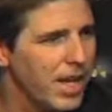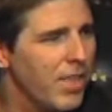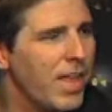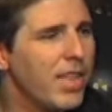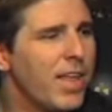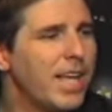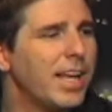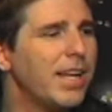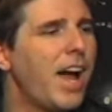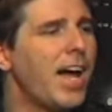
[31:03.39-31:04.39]
They, they
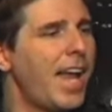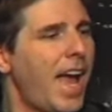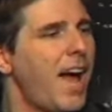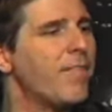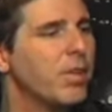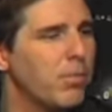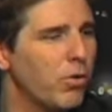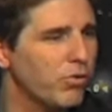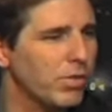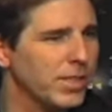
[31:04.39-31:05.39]
cannot have an
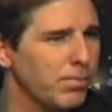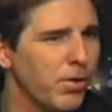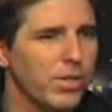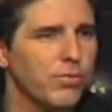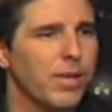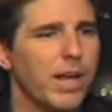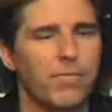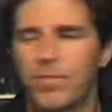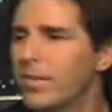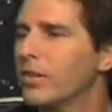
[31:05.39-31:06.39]
emotional experience without a
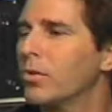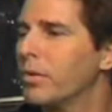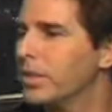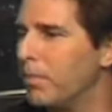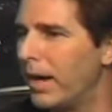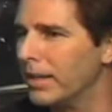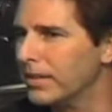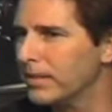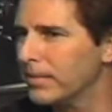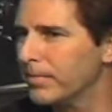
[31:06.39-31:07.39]
physical response.